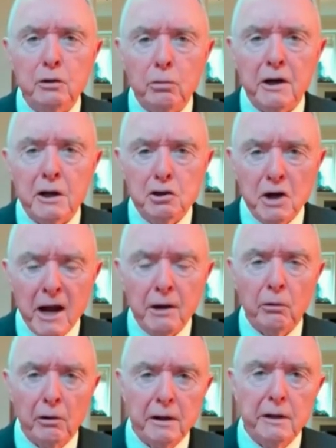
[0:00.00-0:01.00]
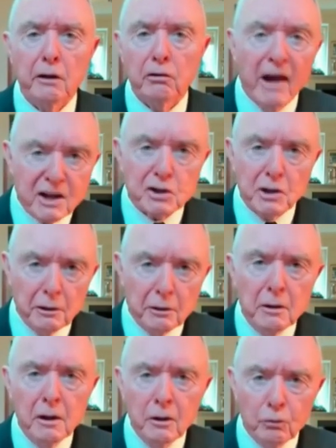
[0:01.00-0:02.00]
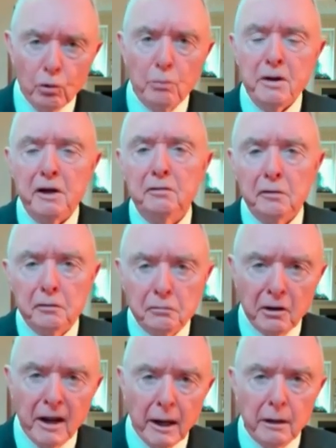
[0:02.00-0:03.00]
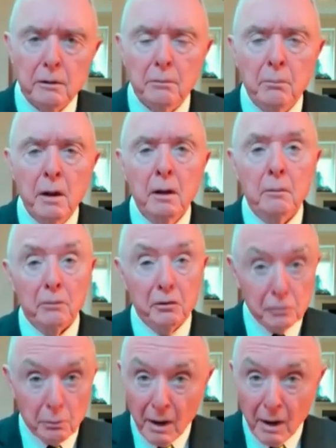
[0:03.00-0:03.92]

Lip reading: 20 January, the election will be sustained, and Mr.